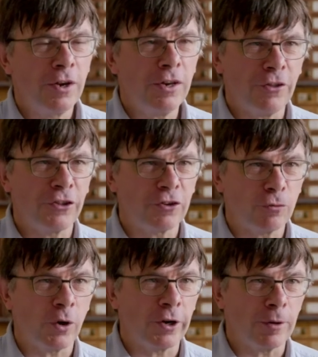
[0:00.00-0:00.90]
nothing to
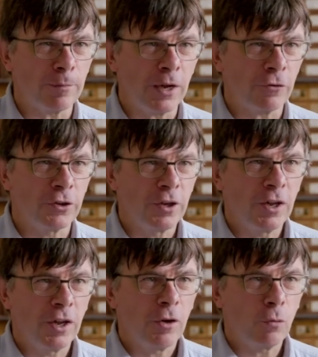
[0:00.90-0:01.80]
worry about,
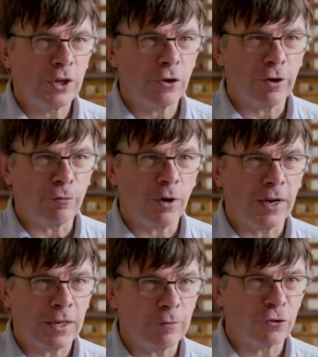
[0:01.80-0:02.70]
we got it
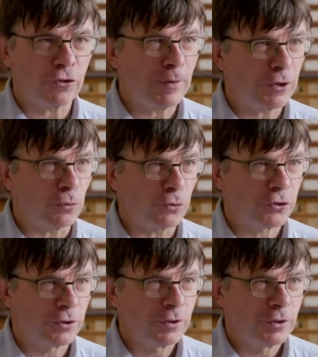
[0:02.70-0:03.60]
right, give us the medals.